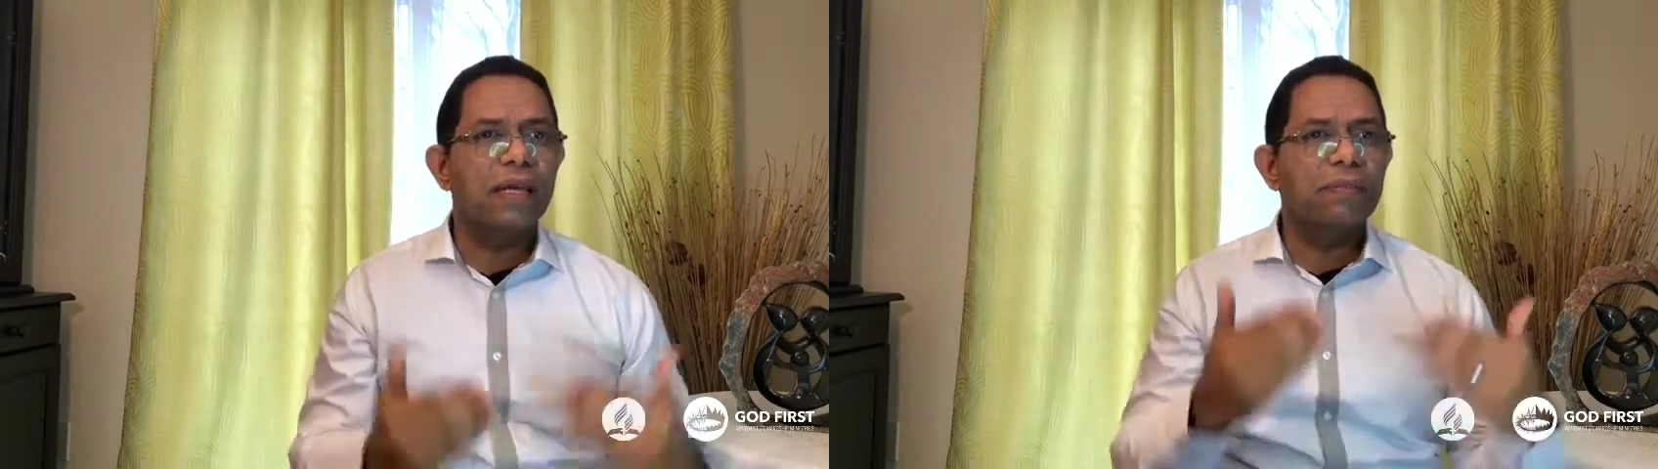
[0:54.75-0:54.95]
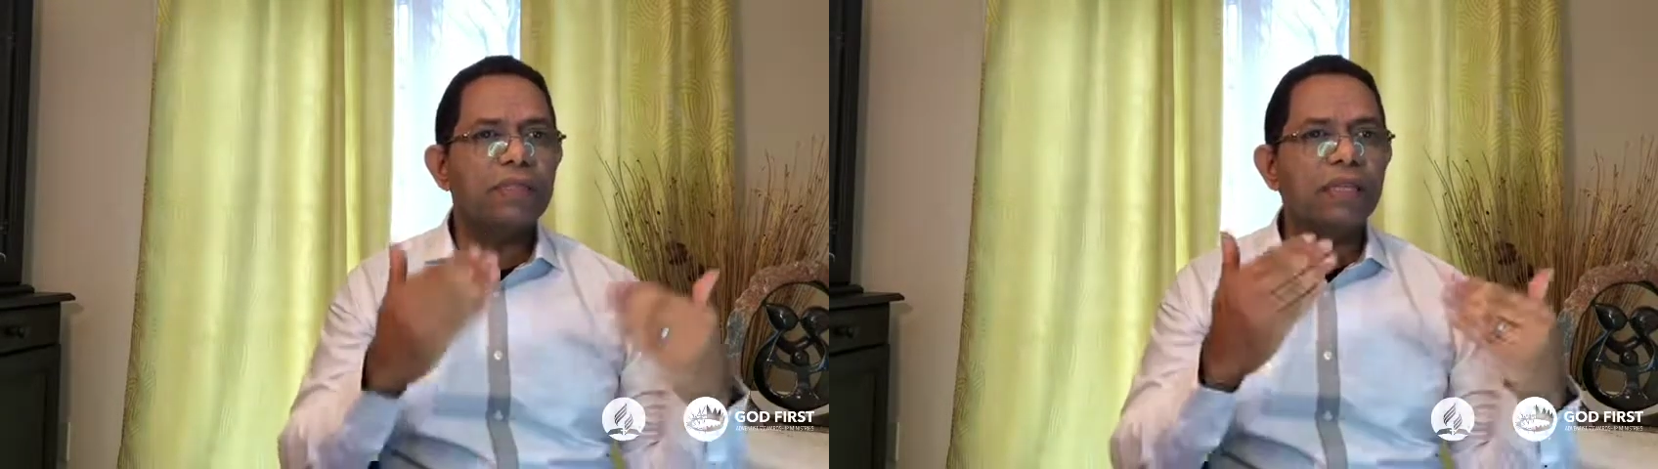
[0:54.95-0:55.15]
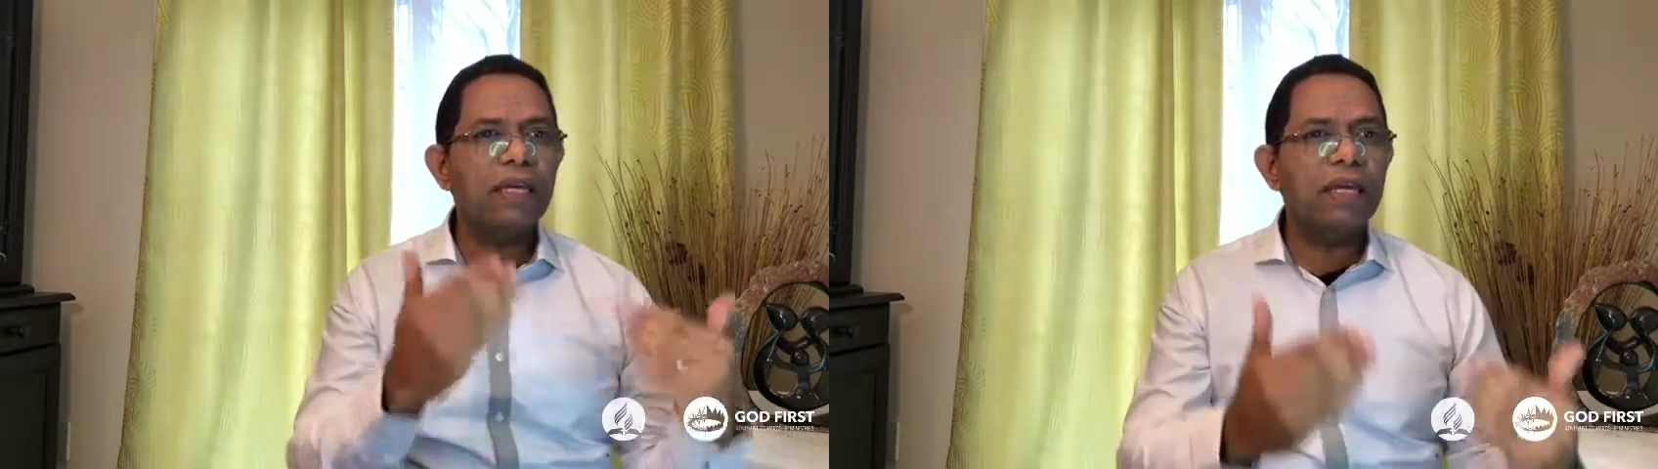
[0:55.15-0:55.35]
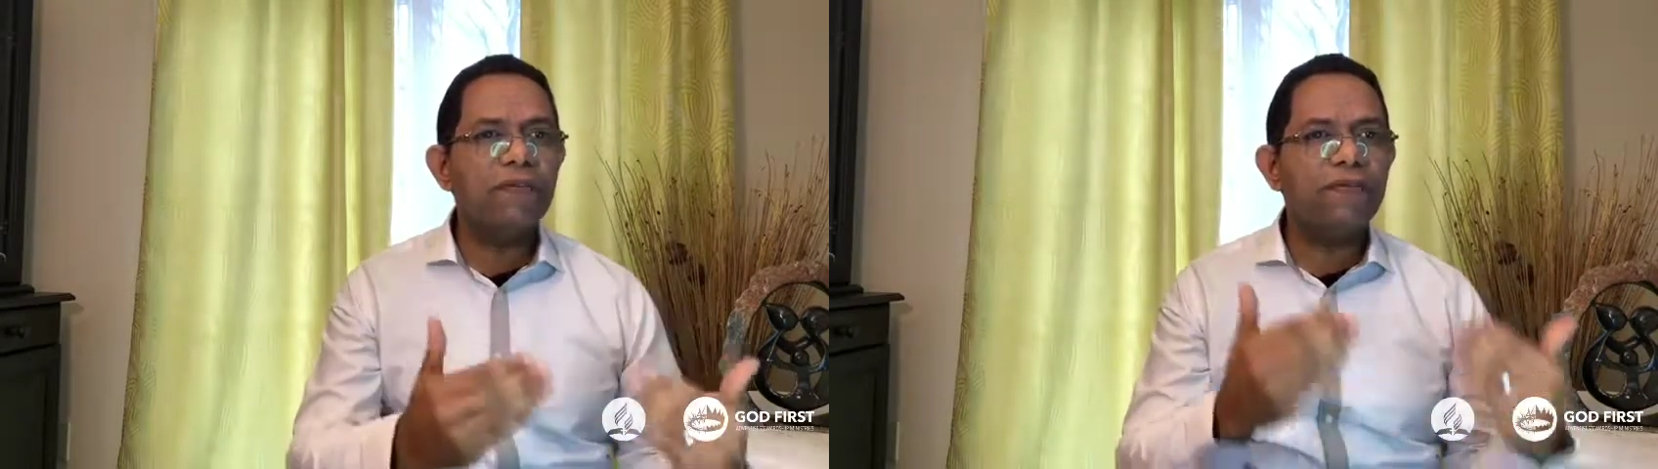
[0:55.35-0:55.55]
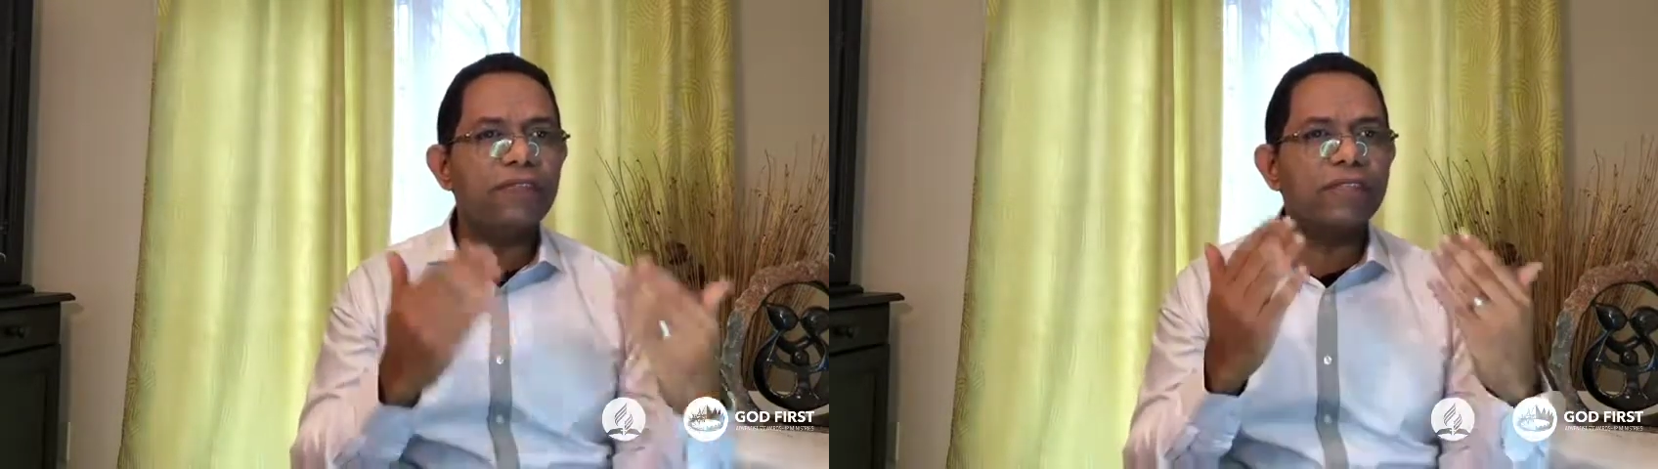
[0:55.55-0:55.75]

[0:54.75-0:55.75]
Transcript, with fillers: But if the